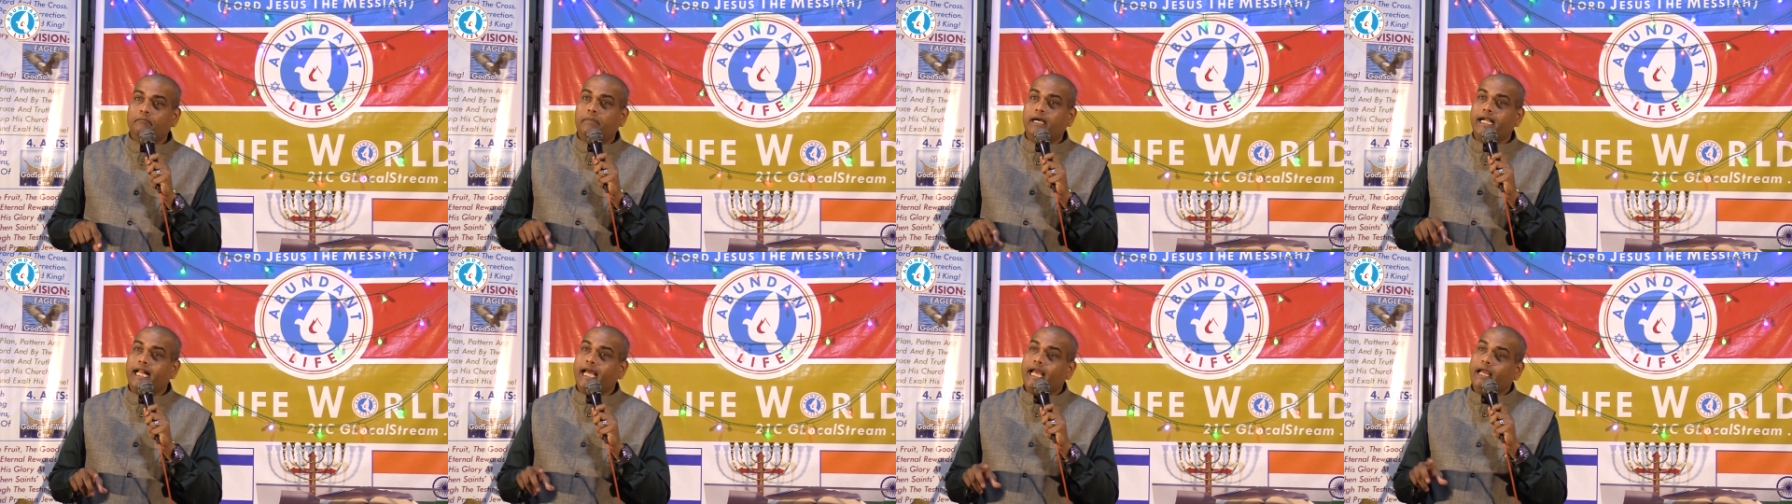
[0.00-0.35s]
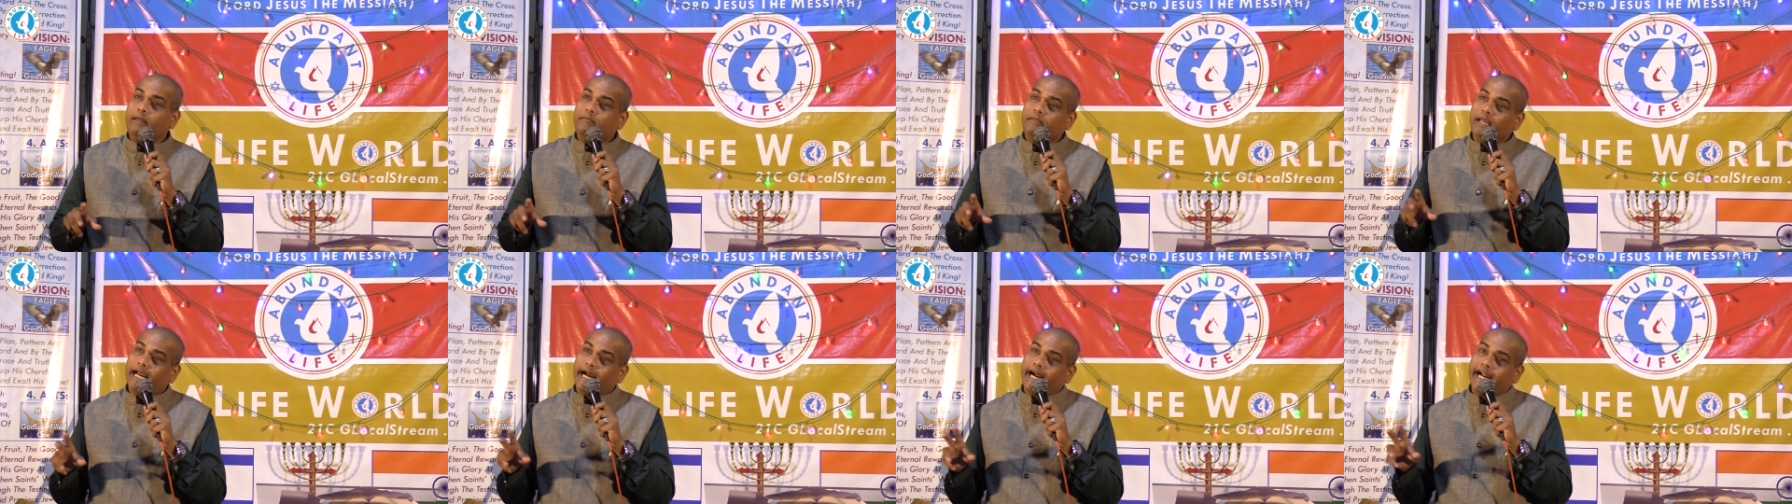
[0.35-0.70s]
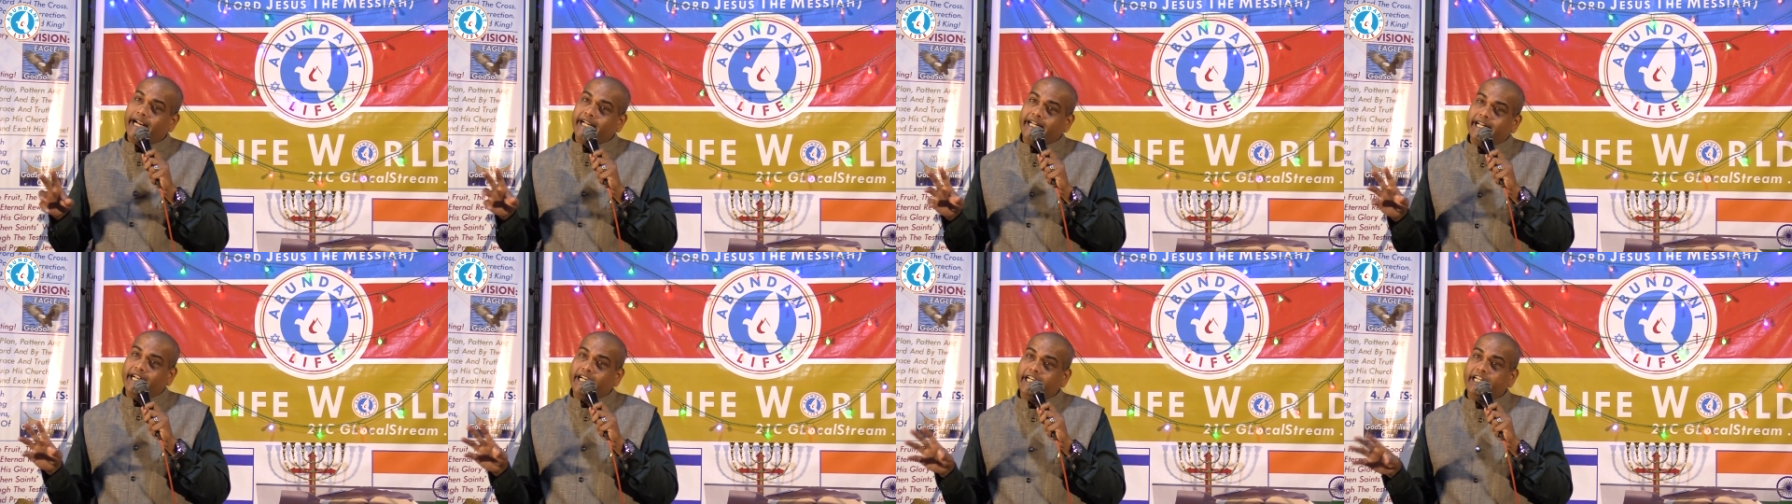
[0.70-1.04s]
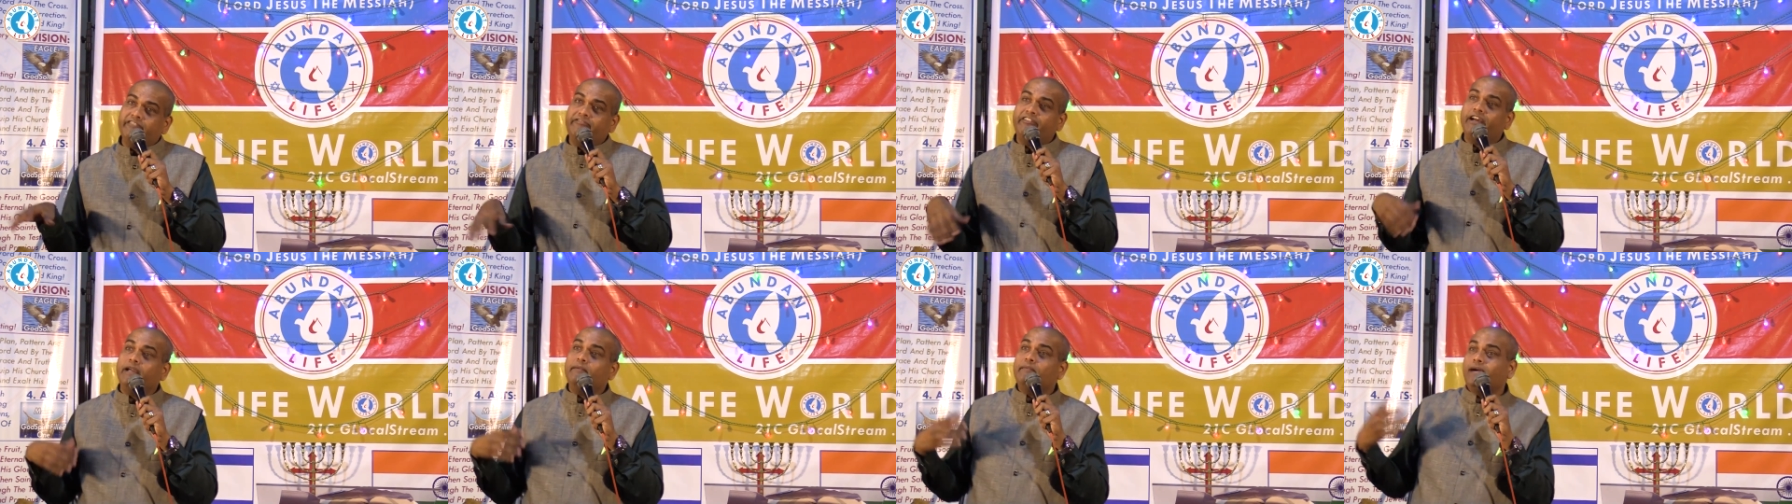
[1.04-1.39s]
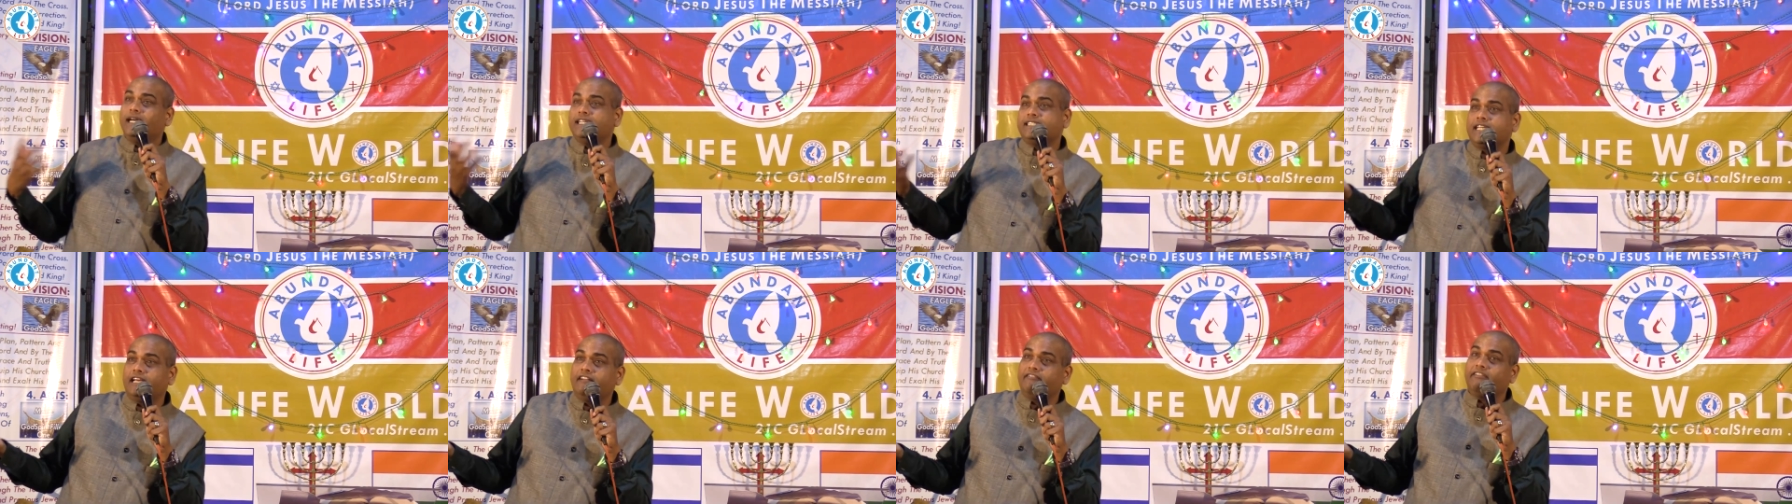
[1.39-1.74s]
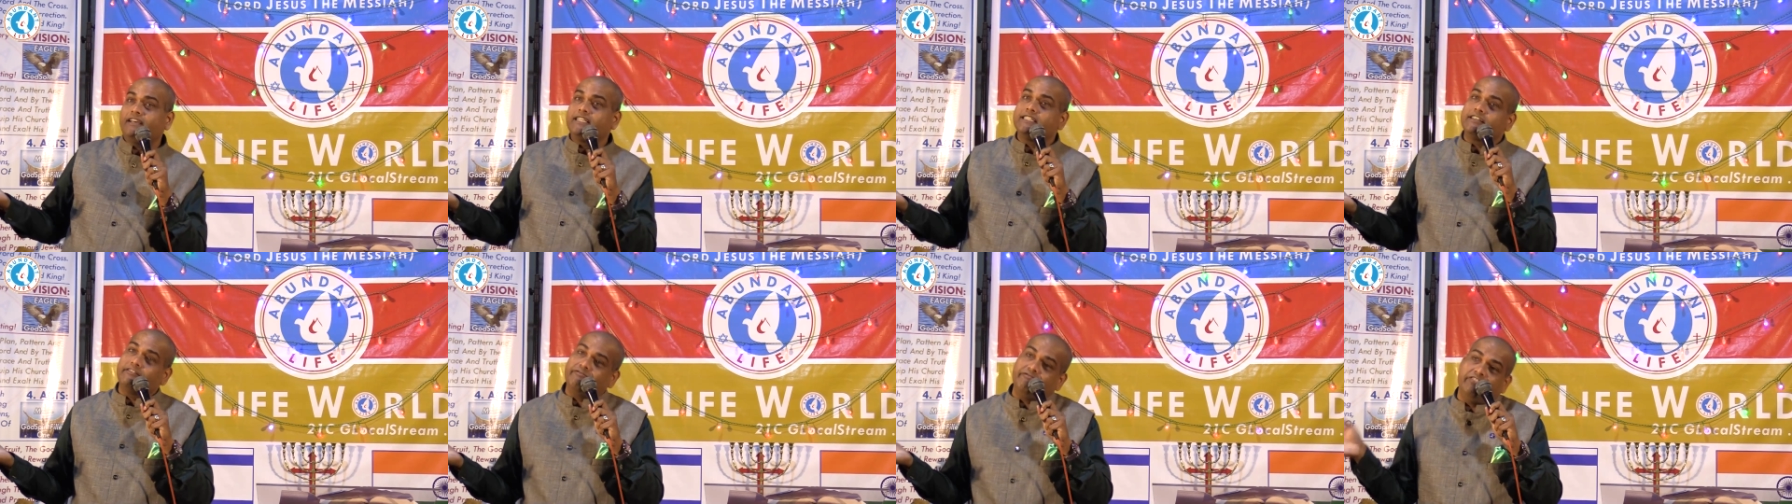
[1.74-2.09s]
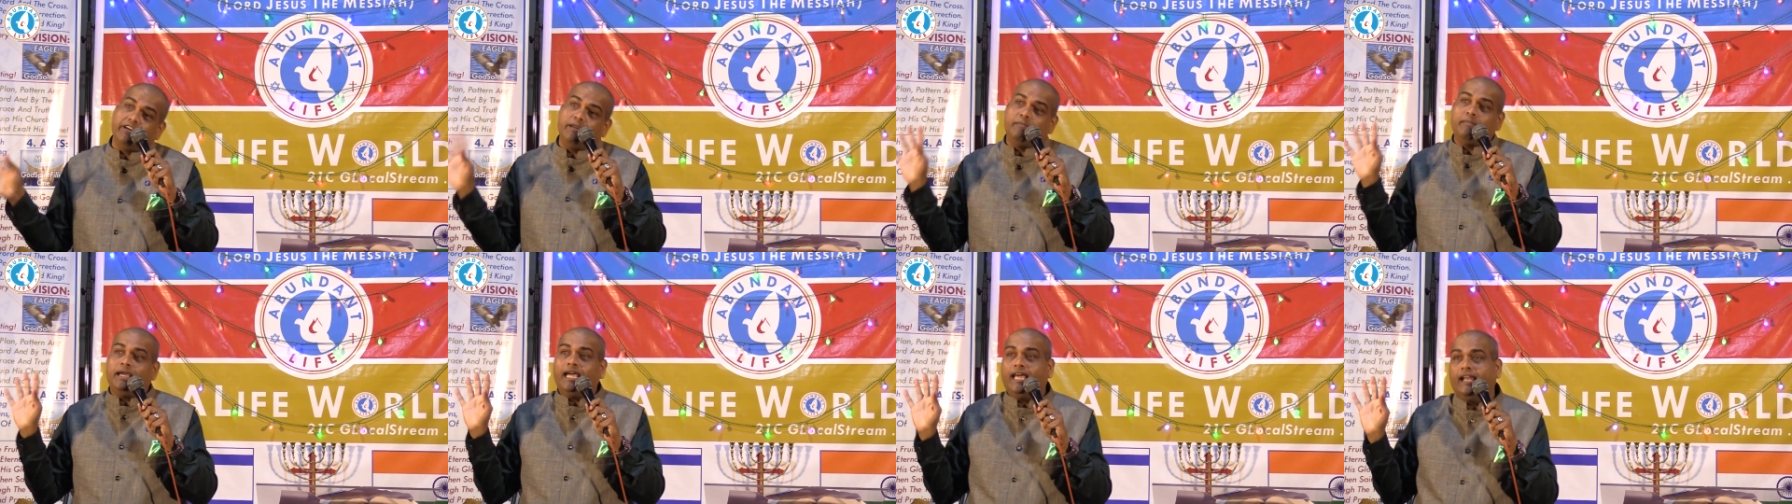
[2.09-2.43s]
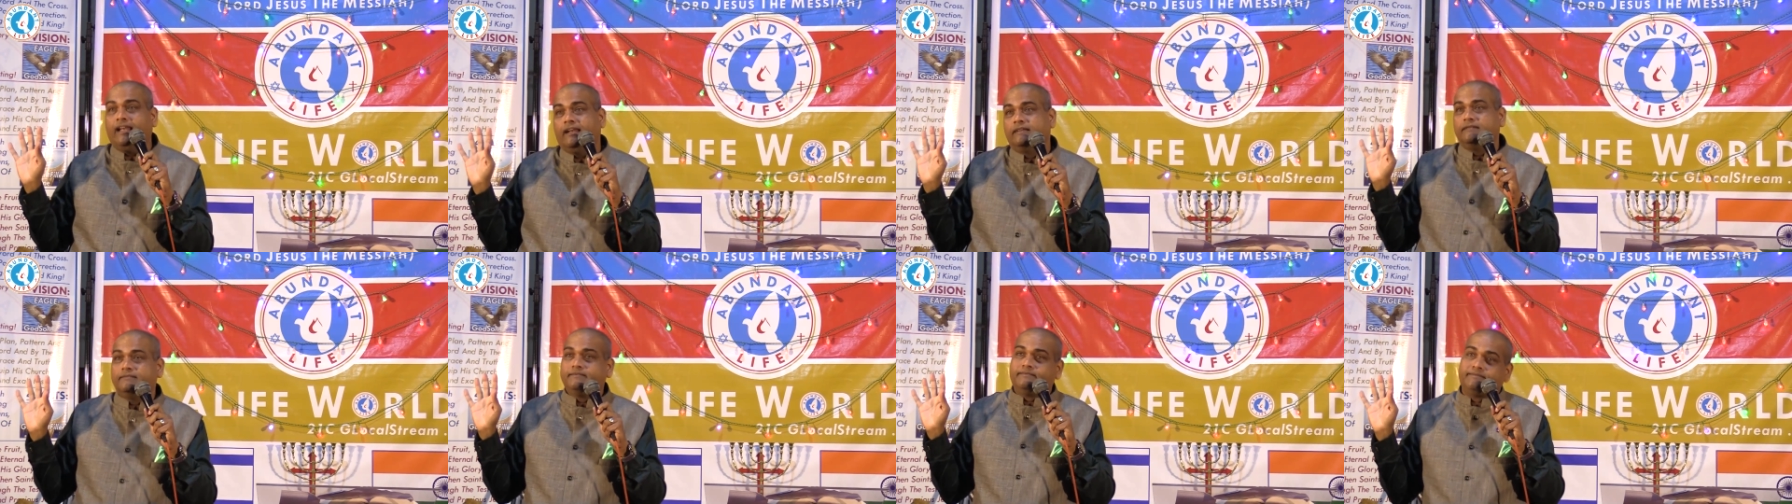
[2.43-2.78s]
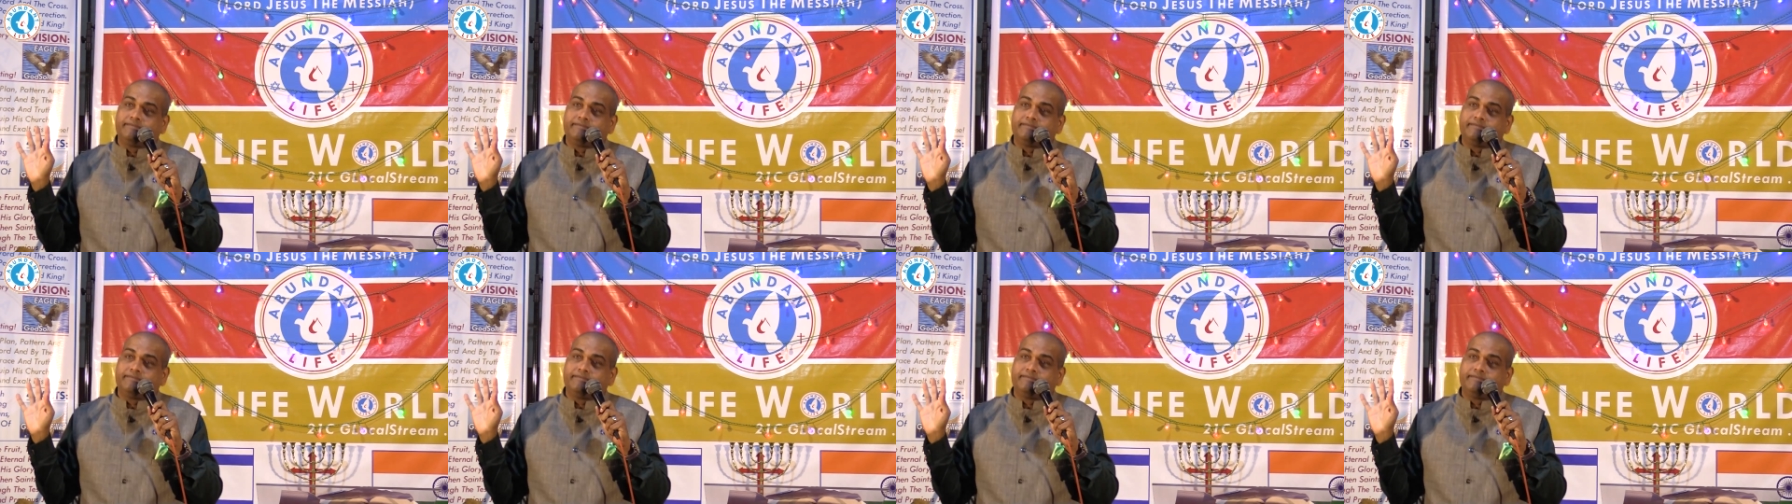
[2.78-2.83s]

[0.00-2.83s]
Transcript: but I may identify myself as a female.